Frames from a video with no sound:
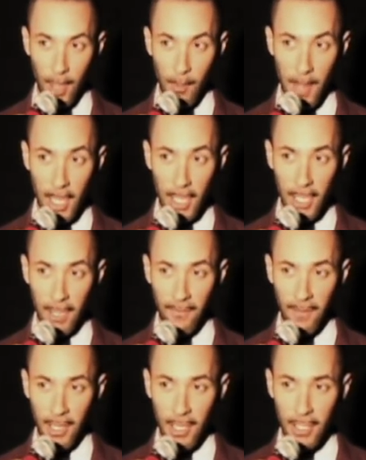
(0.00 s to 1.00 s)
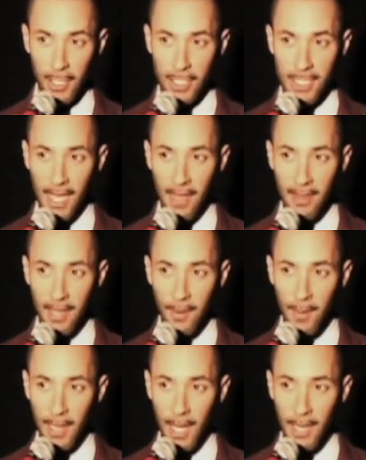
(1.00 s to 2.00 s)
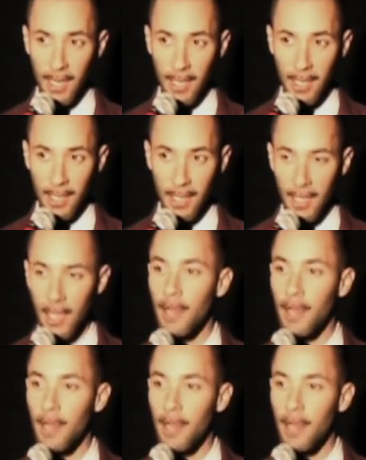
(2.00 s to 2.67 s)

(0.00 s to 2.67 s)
Milleyville, South Carolina.